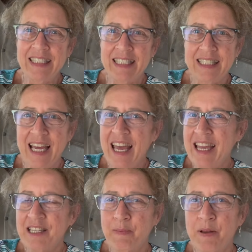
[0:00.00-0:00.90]

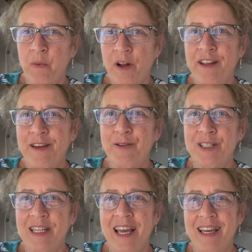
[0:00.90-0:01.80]
Today has been one of
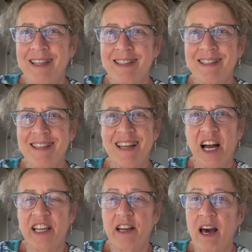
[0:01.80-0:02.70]
those days that
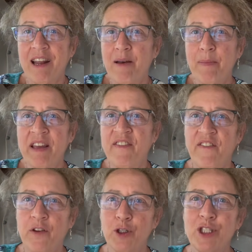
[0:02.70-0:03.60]
I got up and
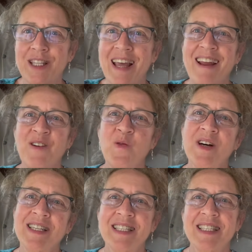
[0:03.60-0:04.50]
first thing
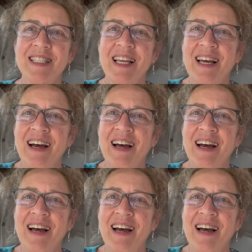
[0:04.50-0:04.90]
was,